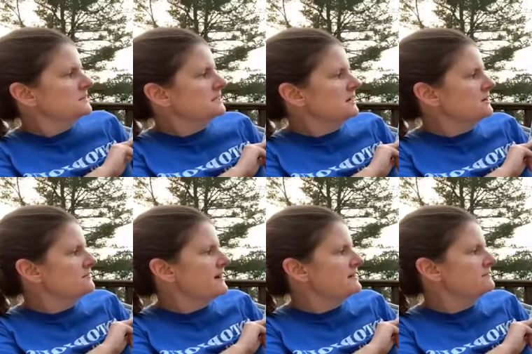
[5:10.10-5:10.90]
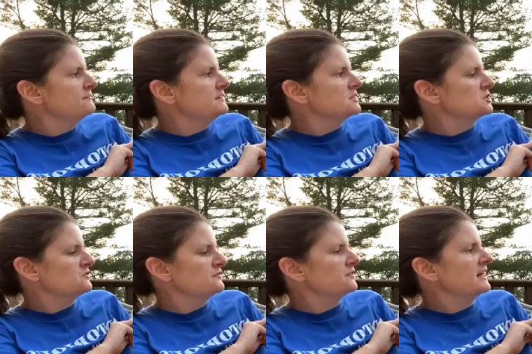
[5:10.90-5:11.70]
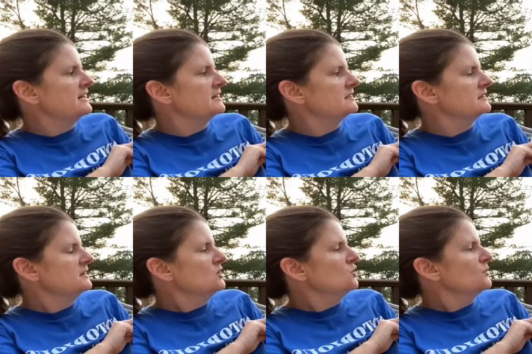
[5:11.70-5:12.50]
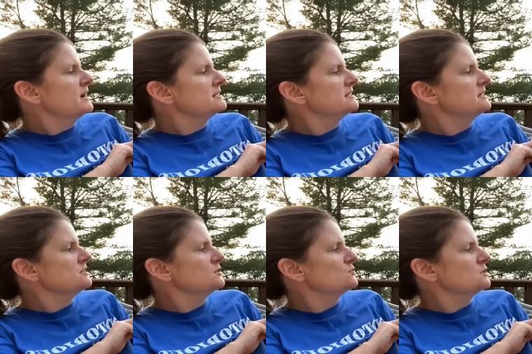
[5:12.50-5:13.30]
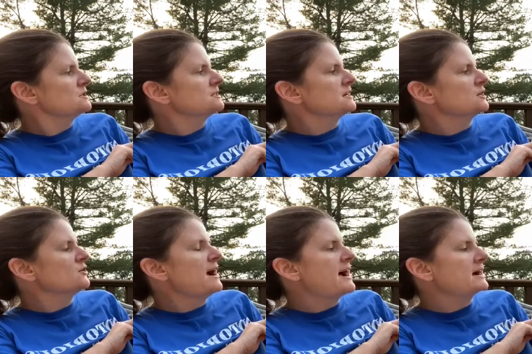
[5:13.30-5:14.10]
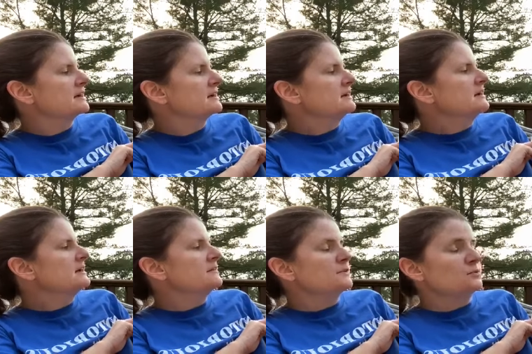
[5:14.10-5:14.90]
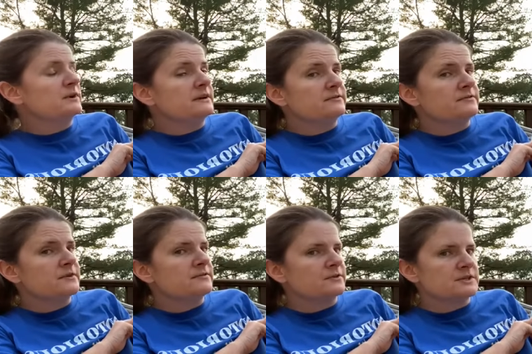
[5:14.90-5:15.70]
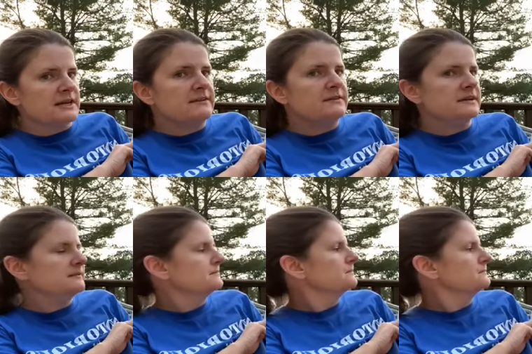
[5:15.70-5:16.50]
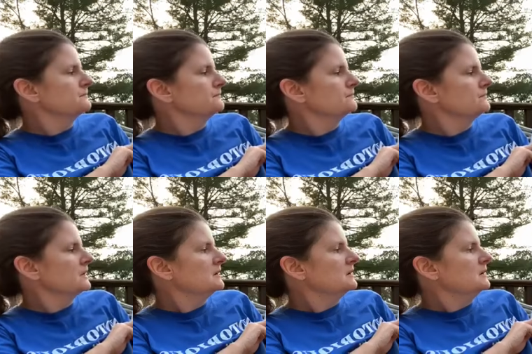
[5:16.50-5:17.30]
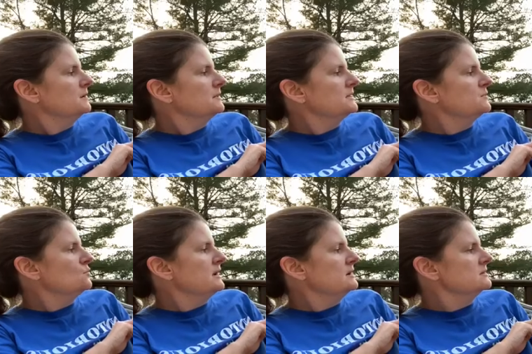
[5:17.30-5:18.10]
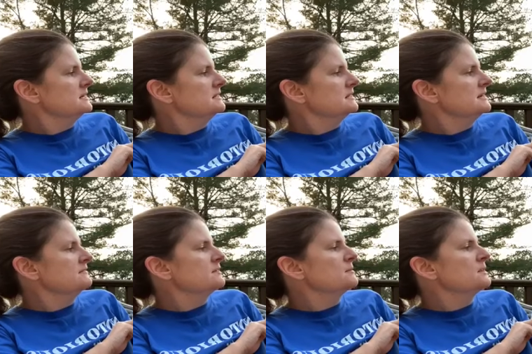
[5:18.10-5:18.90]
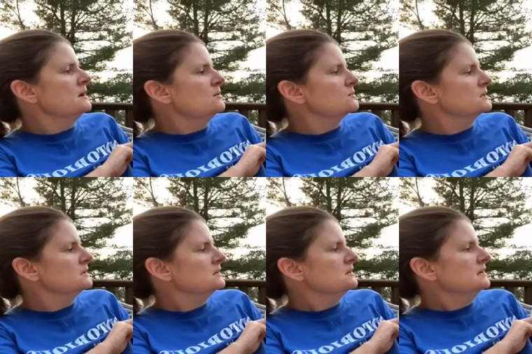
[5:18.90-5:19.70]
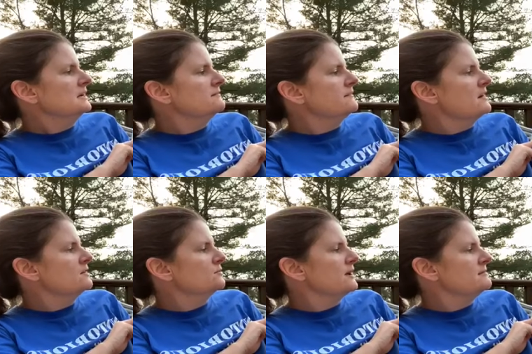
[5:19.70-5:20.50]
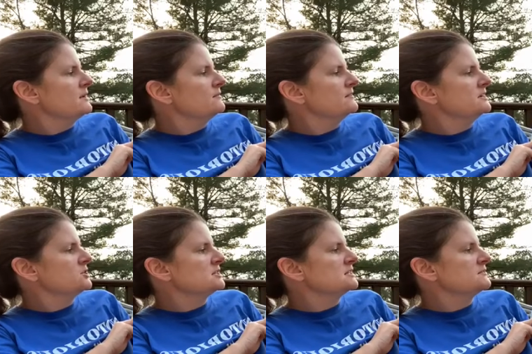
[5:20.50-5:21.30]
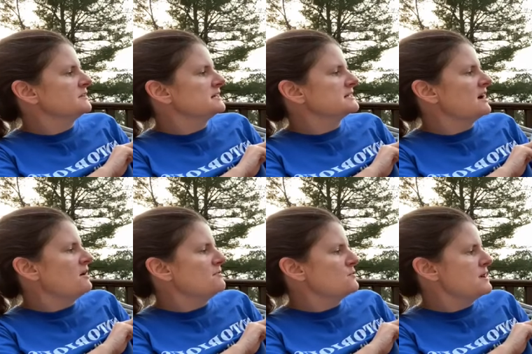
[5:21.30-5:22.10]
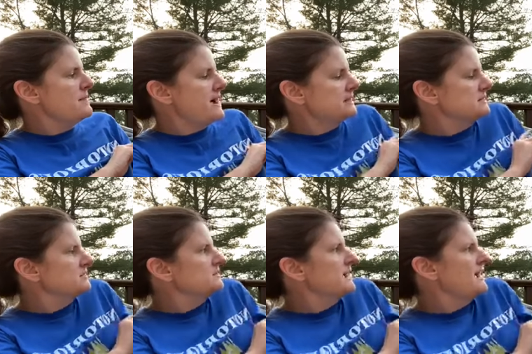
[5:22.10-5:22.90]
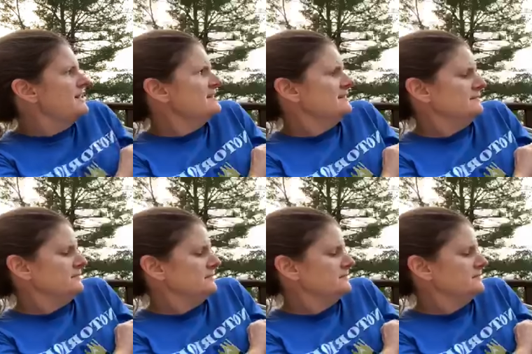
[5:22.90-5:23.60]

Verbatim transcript: The terrified fish fled, racing towards a crack in the reef for safety. But the whale didn't leave them alone. He followed Rainbow Fish and his friends all the way back to their cave.